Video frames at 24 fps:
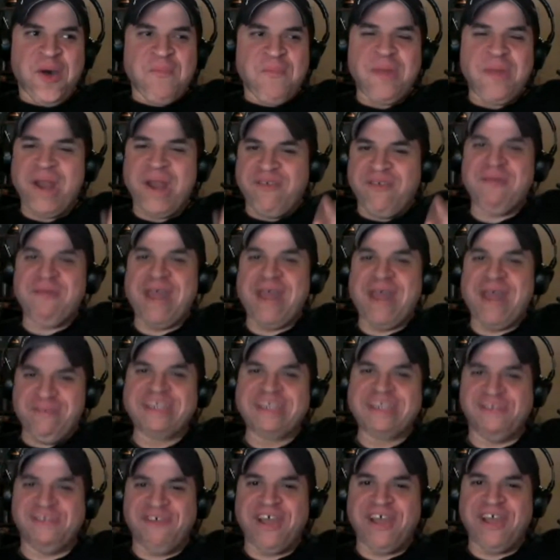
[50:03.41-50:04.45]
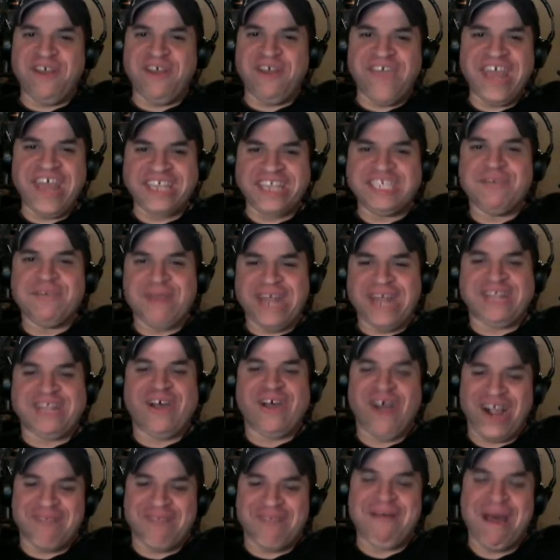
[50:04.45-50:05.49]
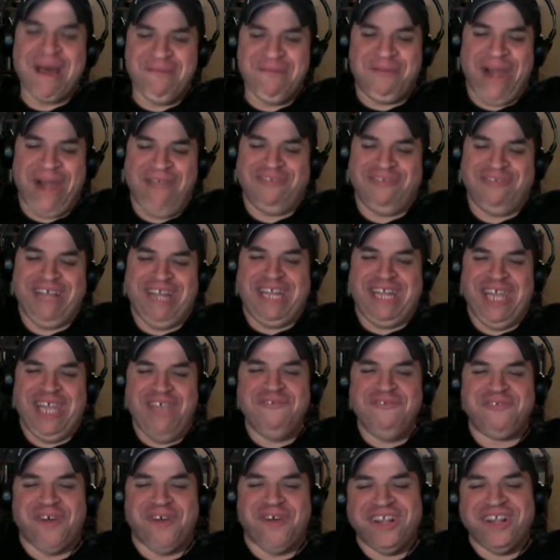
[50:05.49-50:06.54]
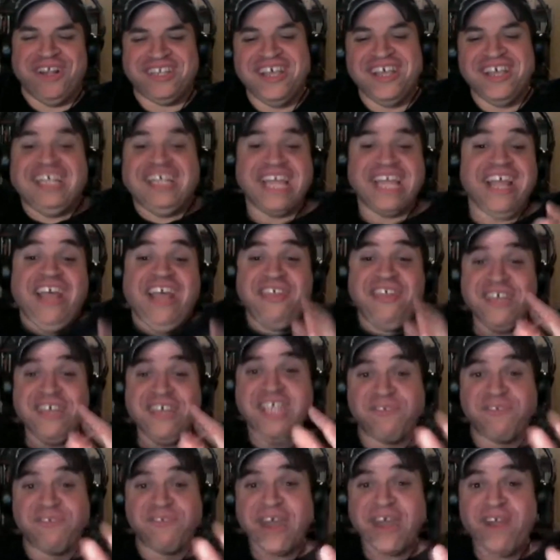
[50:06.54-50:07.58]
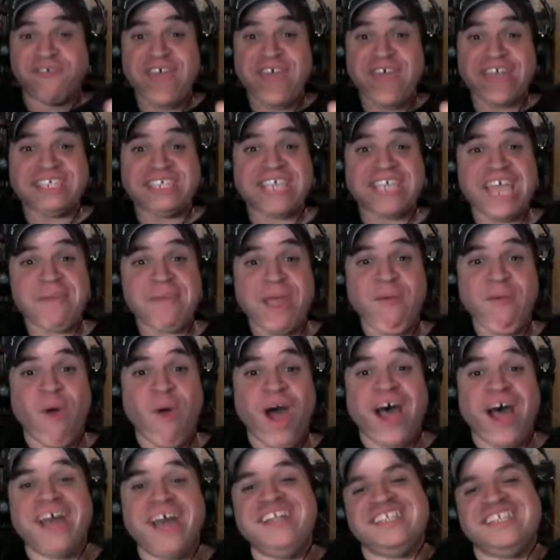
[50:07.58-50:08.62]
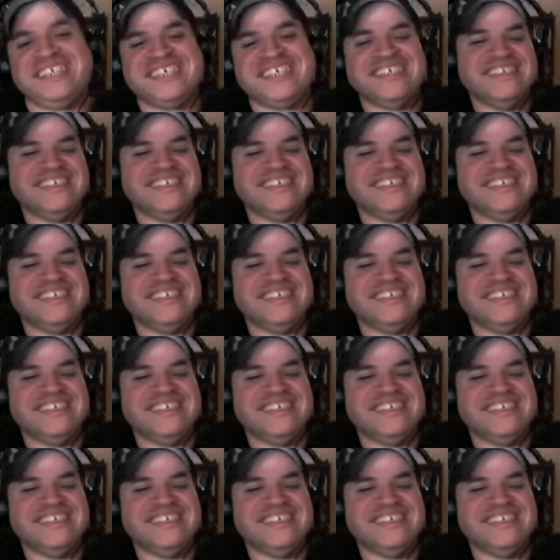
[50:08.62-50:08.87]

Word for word: But everybody mentioned Final Fantasy when they talk about Bravely Default. Like, this is the Final Fantasy game I want!